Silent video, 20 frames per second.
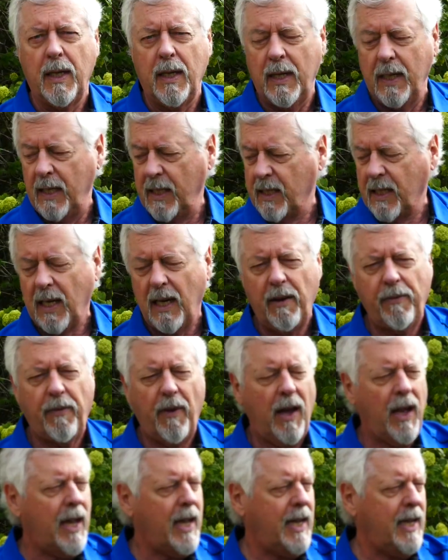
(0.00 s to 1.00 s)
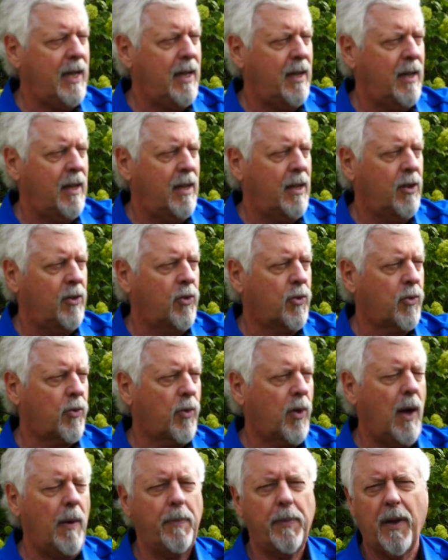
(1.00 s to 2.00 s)
is if I
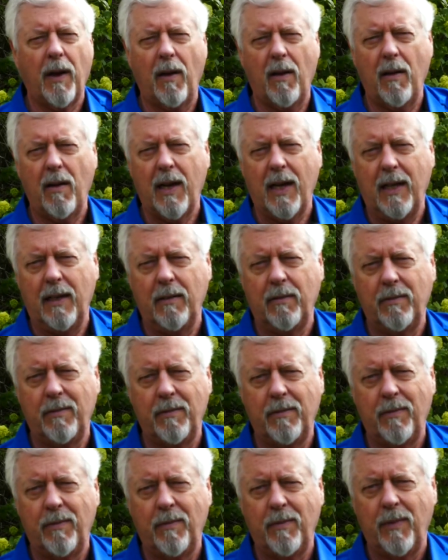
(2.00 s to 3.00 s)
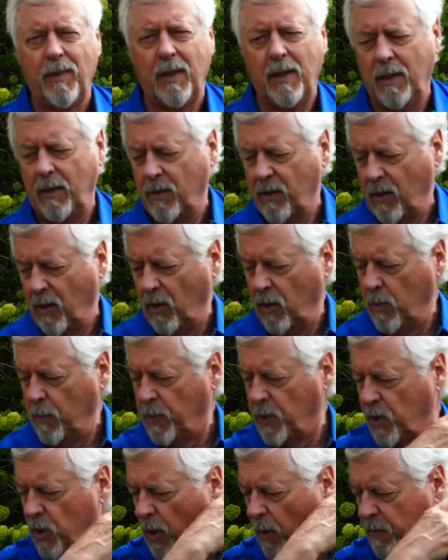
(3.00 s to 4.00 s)
drop the line, the loop
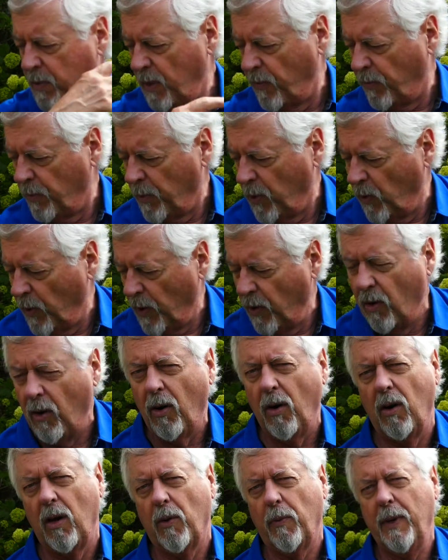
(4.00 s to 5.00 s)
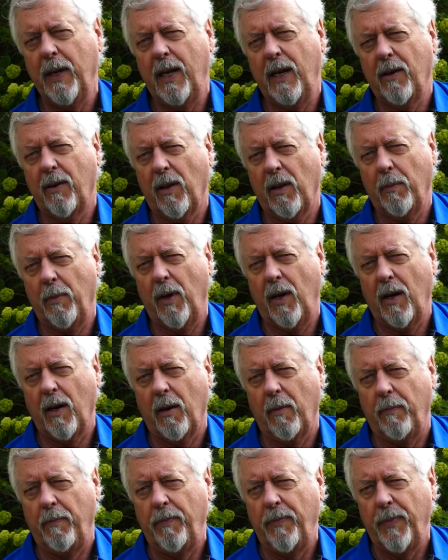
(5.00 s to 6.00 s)
stops it from going all the way down to the
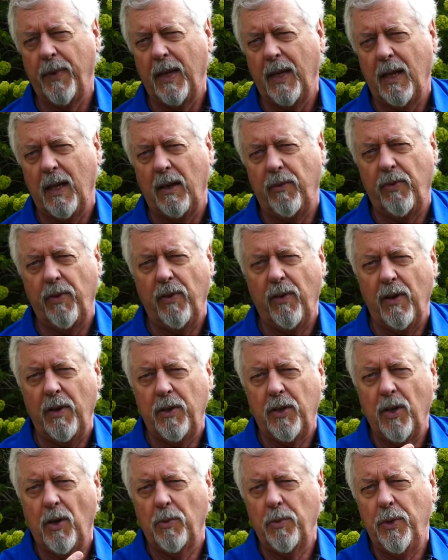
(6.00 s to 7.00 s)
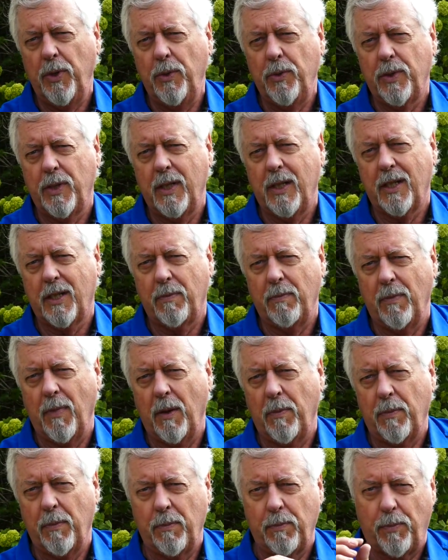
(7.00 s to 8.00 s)
bottom. If you don't use this
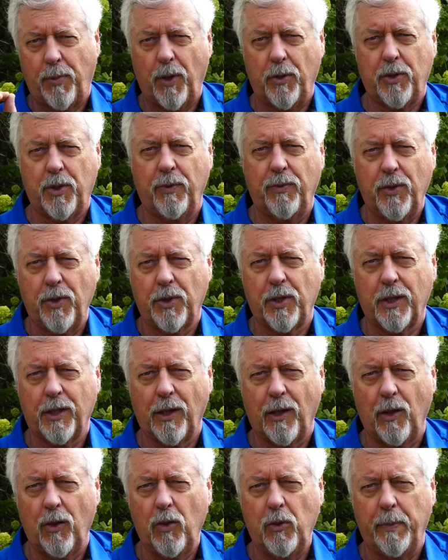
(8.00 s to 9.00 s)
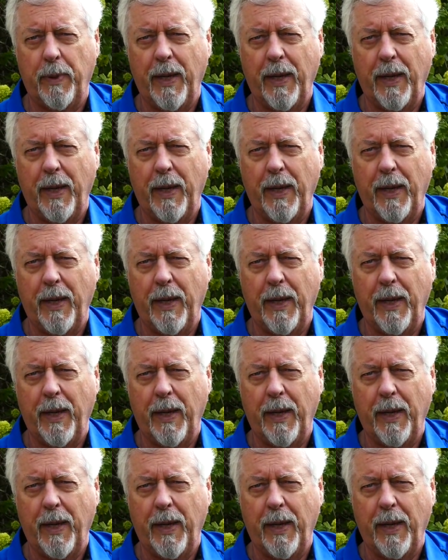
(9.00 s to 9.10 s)
approach of using the loop